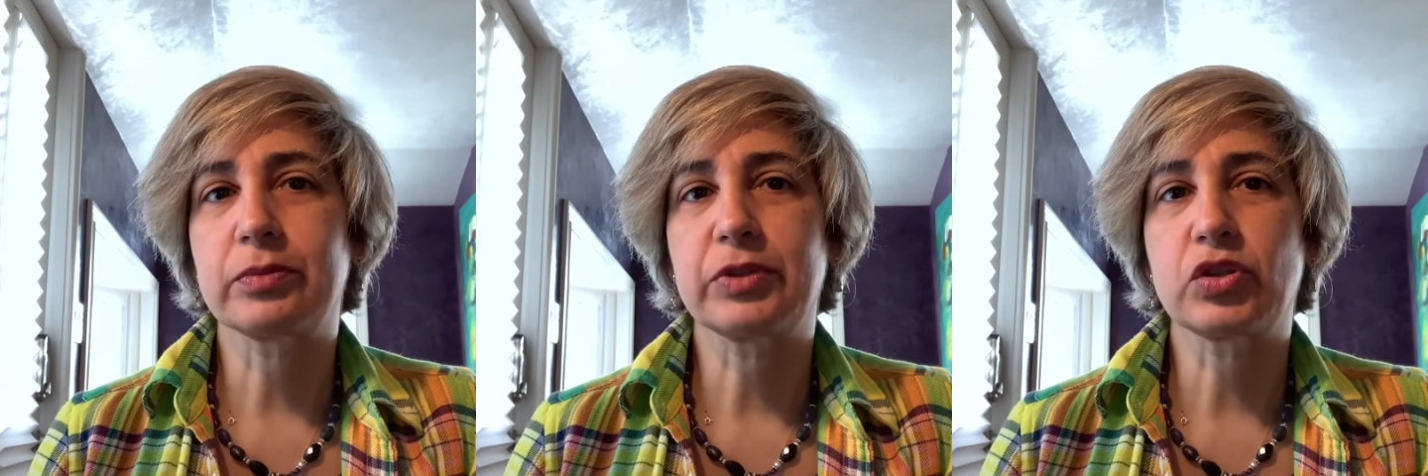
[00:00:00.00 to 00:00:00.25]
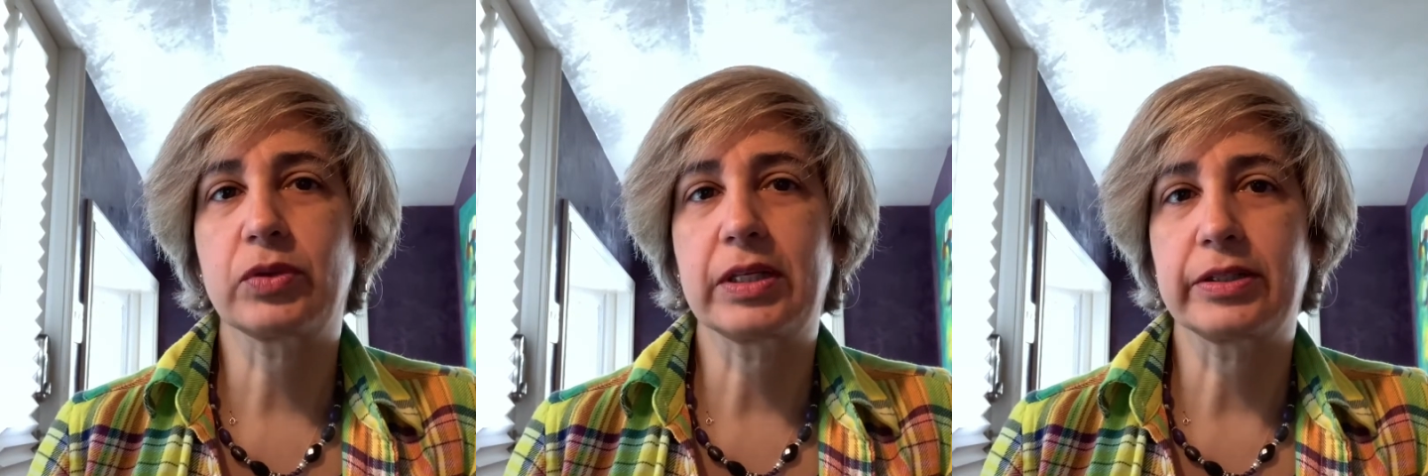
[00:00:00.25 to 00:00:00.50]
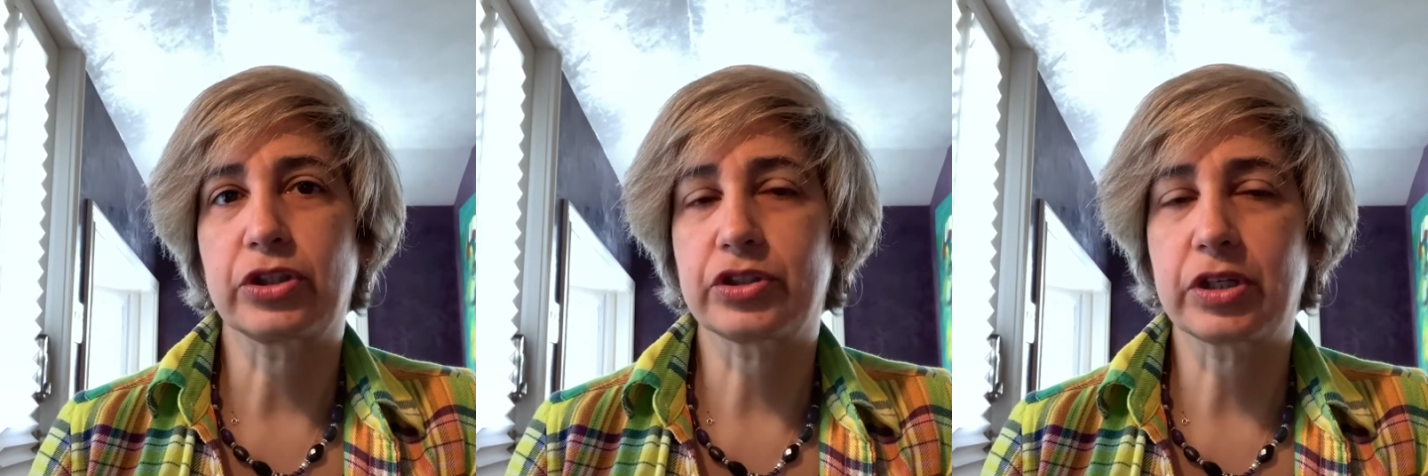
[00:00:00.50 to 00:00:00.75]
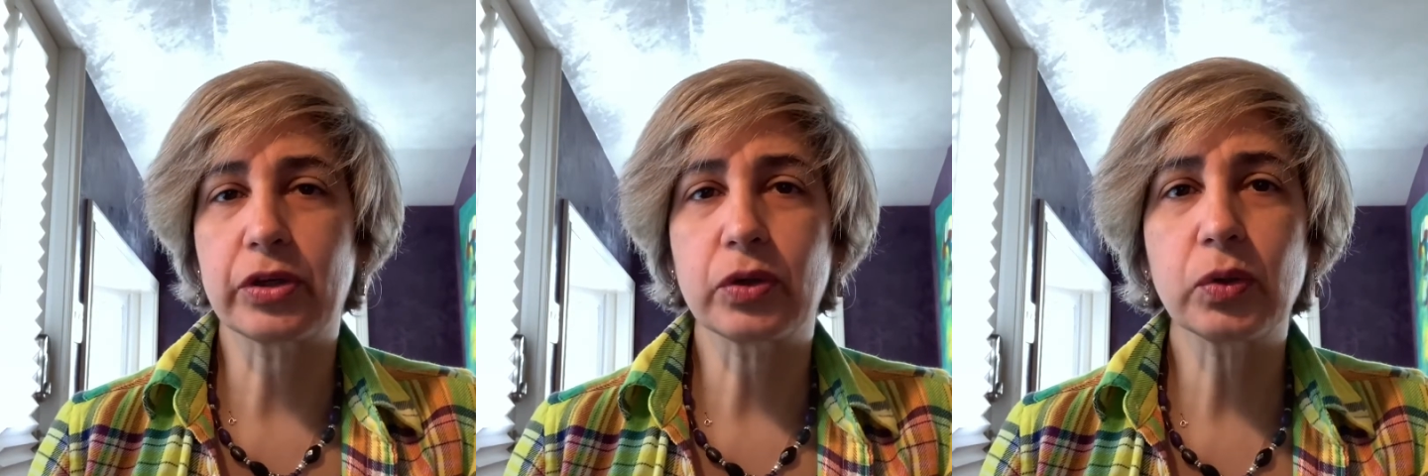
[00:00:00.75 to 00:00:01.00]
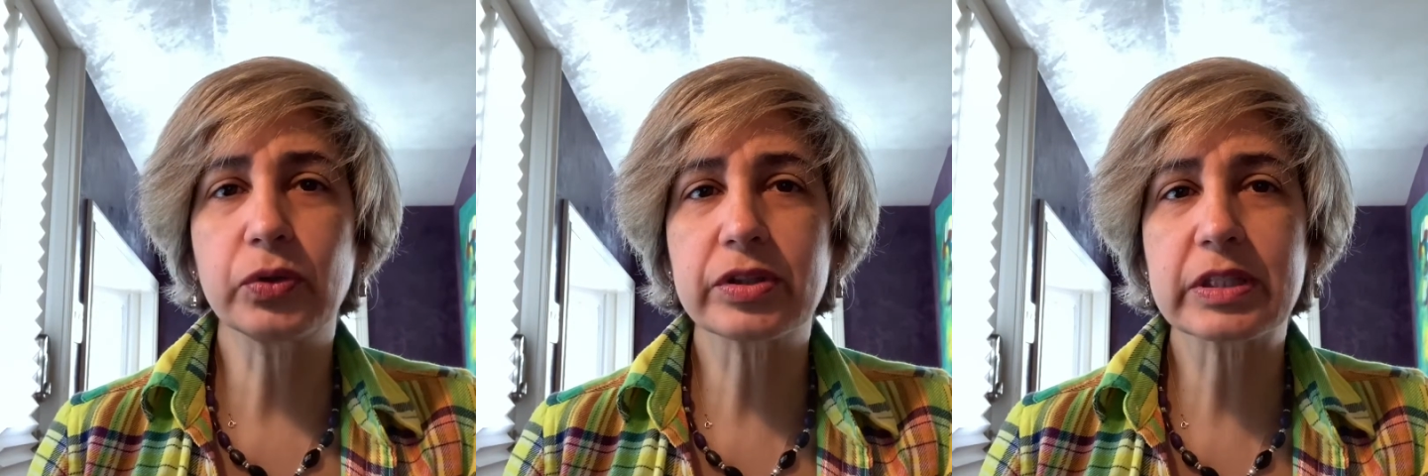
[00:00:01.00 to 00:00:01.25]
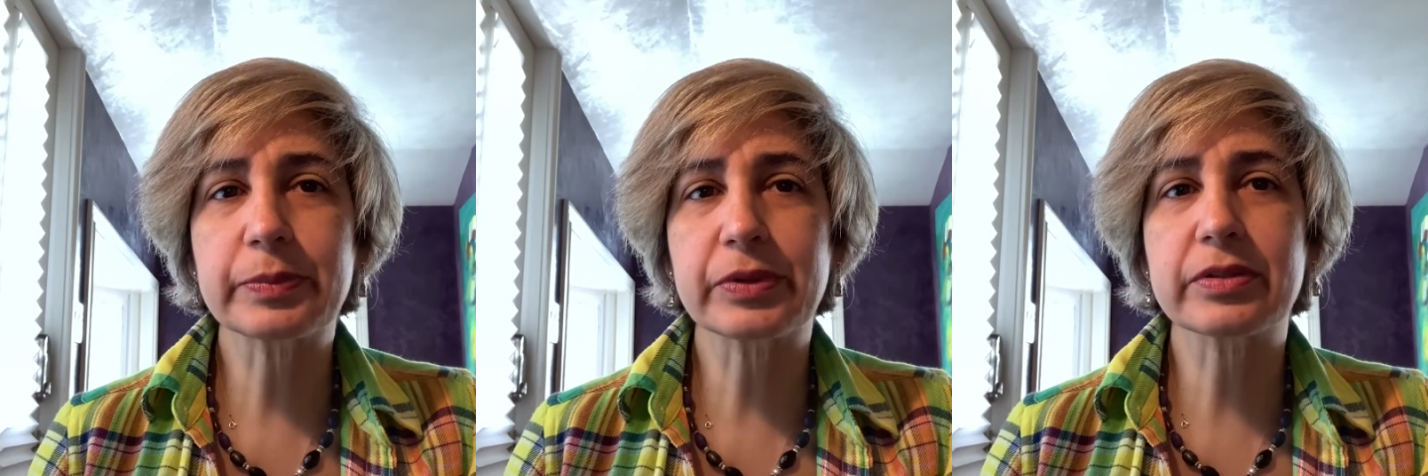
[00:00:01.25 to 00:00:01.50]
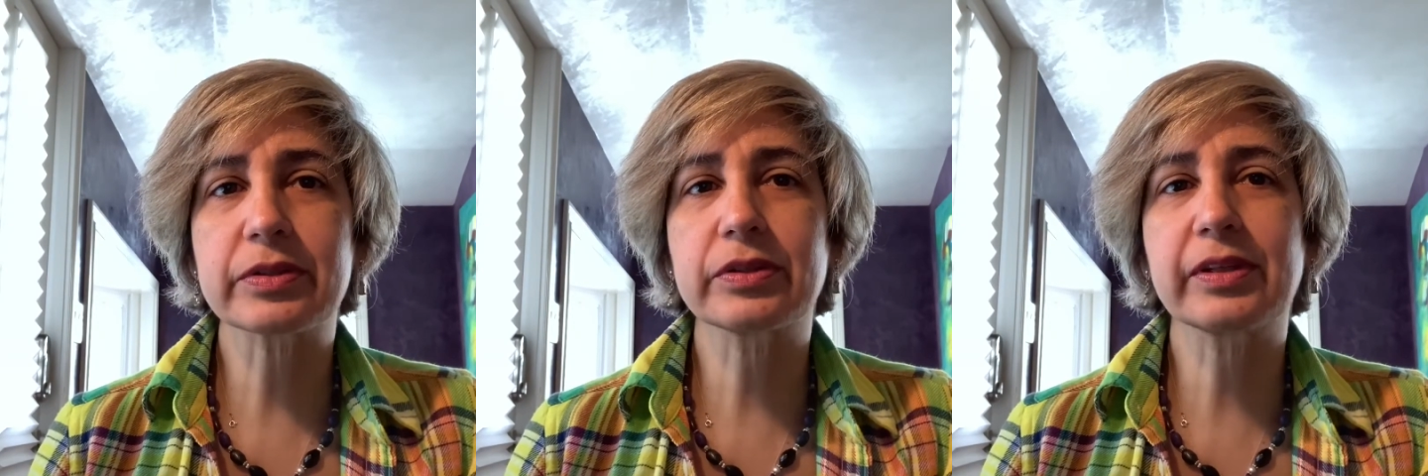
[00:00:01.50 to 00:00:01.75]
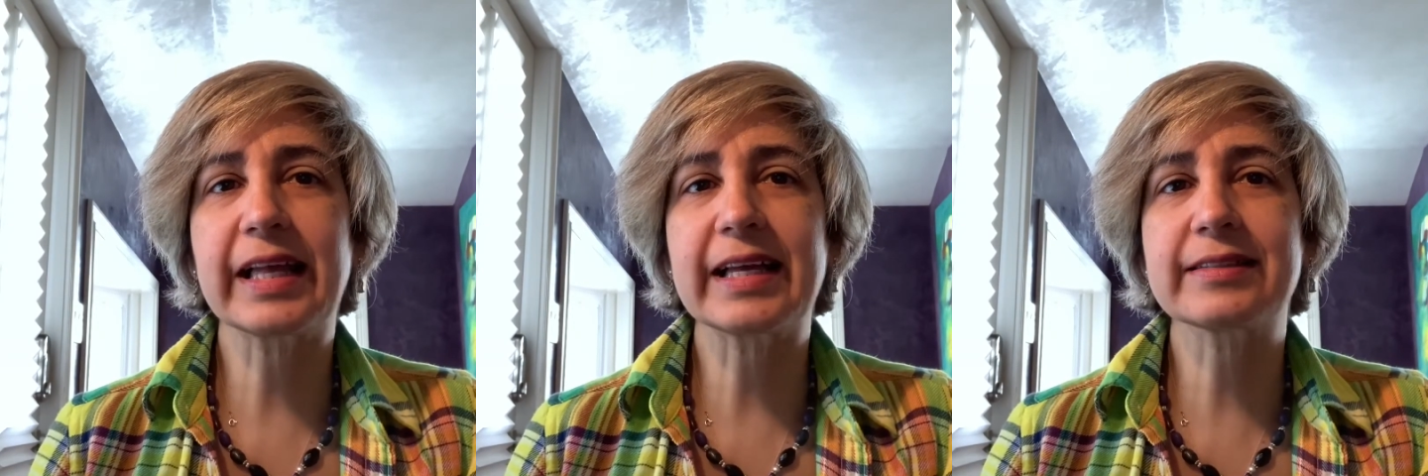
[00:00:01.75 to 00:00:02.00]
between the shareholders'
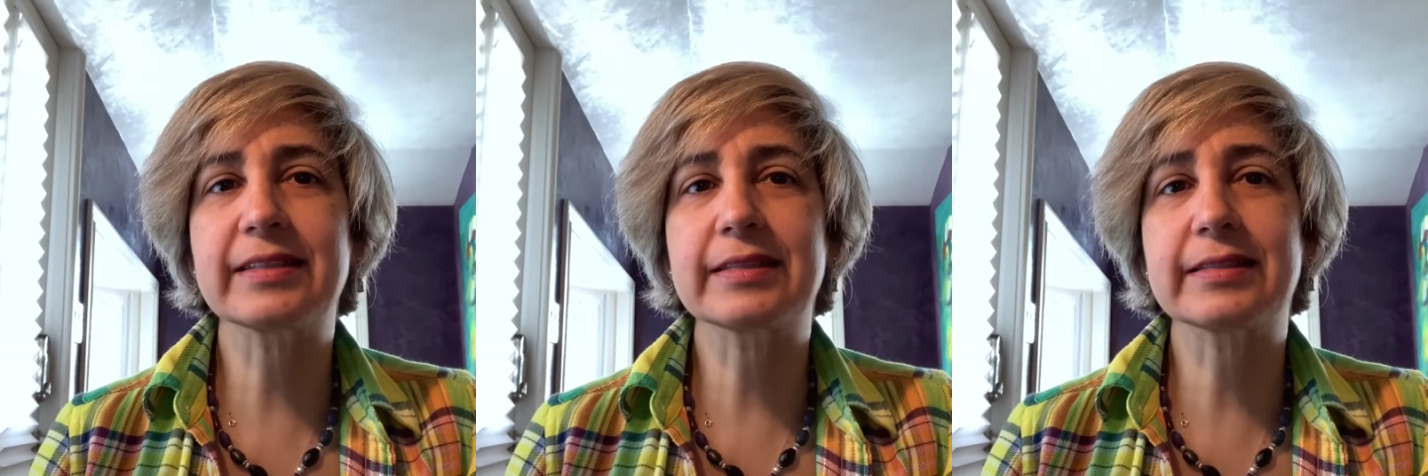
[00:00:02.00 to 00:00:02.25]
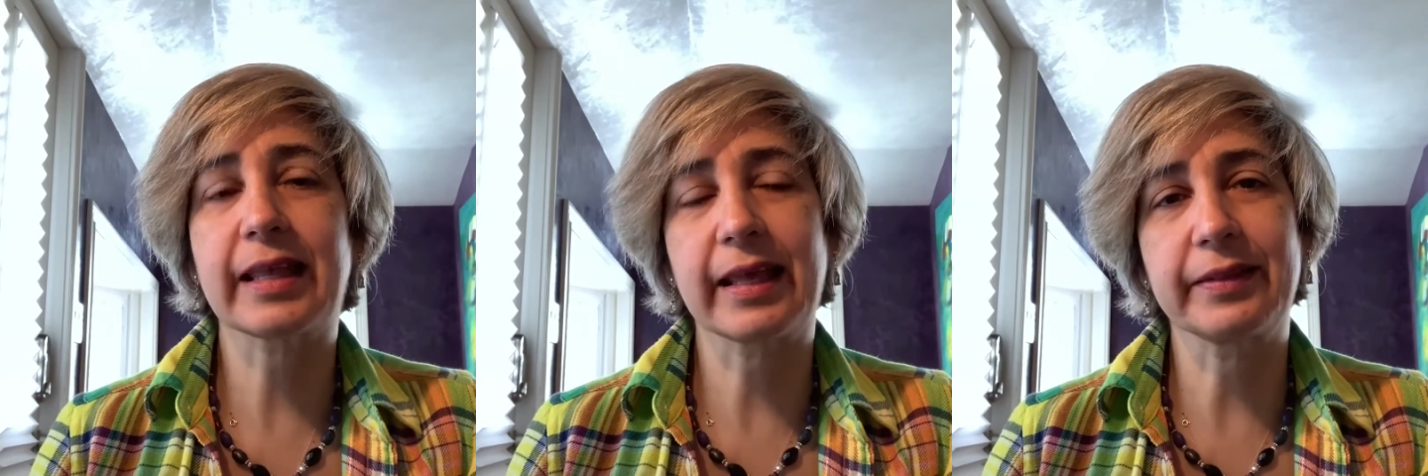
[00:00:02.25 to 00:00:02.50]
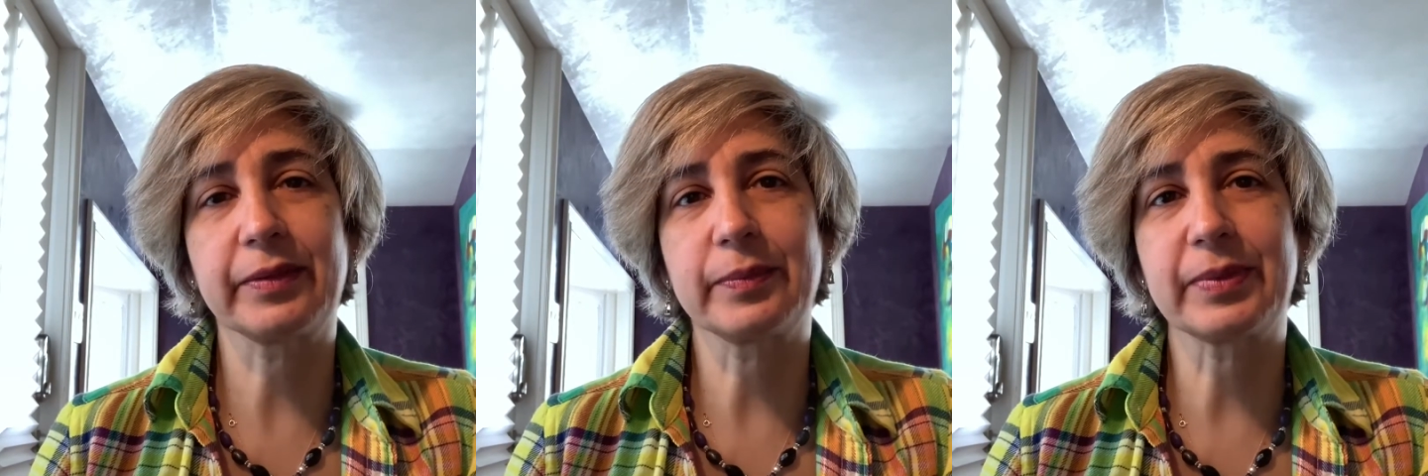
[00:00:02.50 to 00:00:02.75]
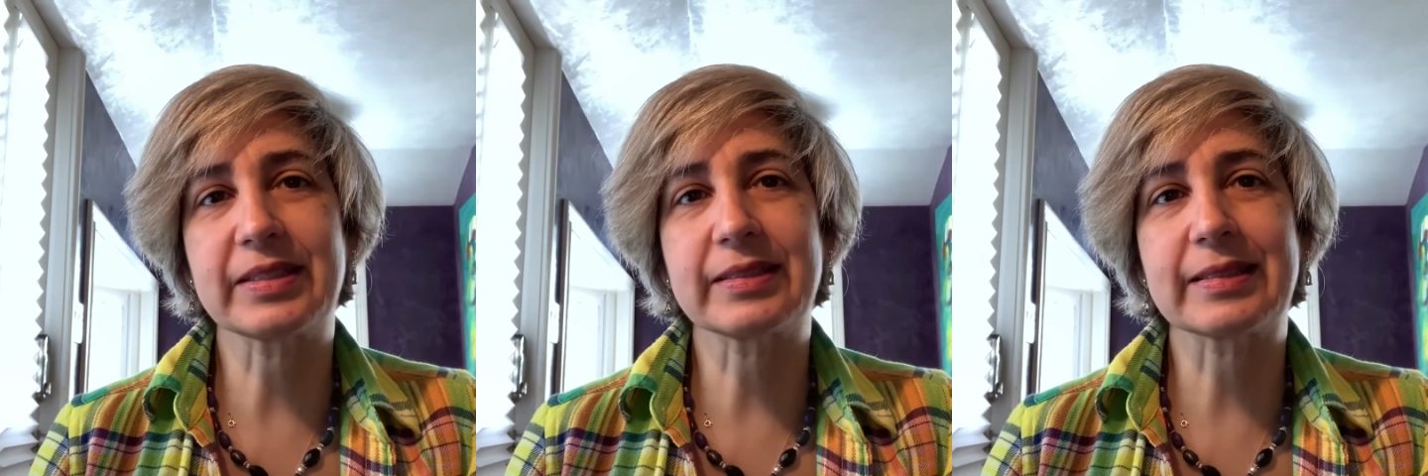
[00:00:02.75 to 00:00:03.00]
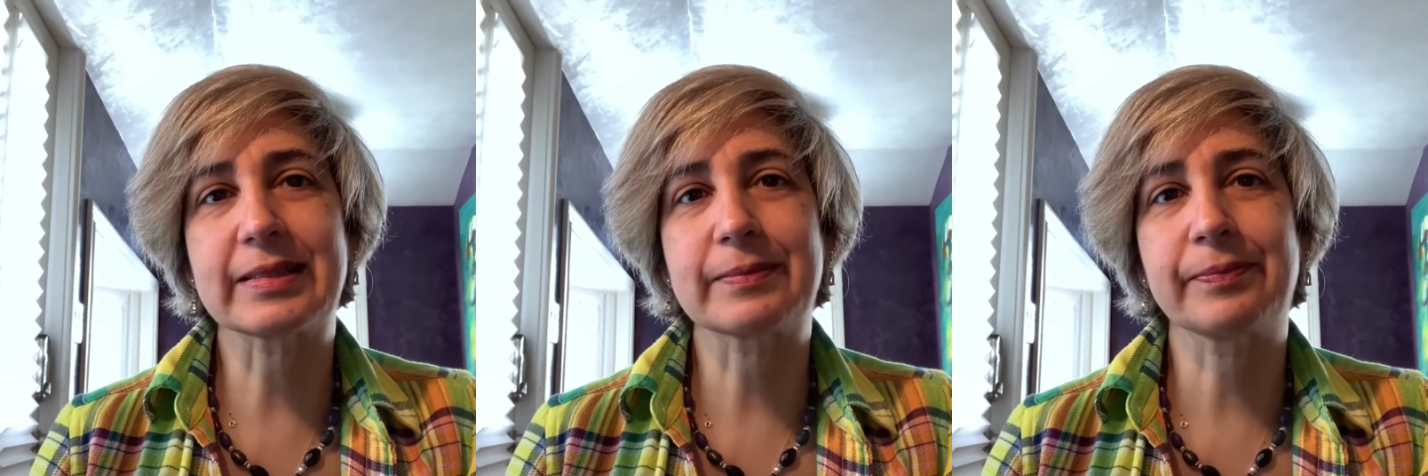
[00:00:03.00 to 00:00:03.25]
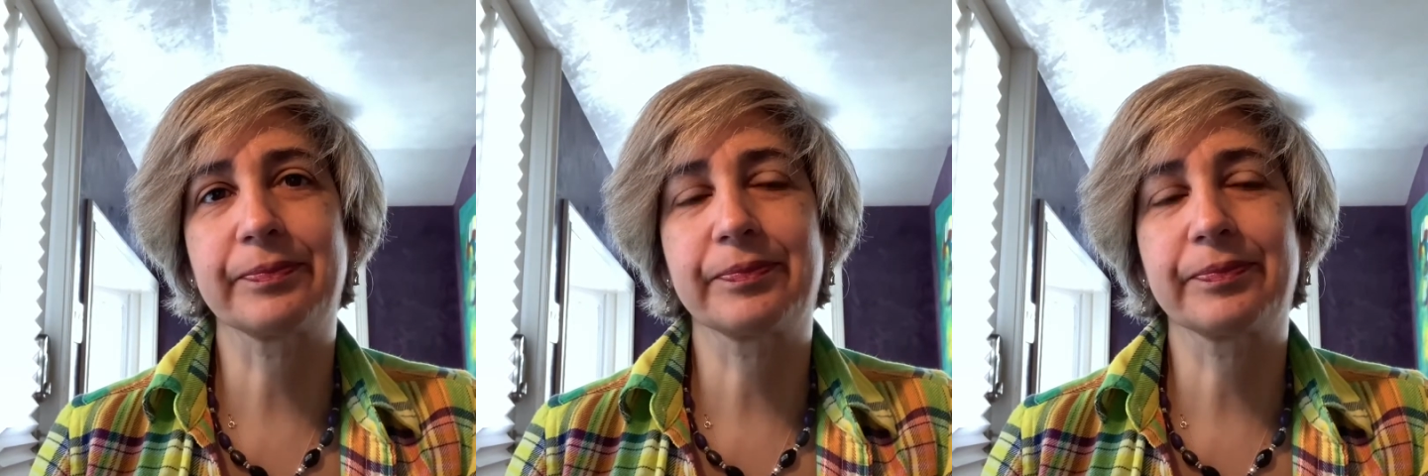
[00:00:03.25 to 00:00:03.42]
personal assets and the business.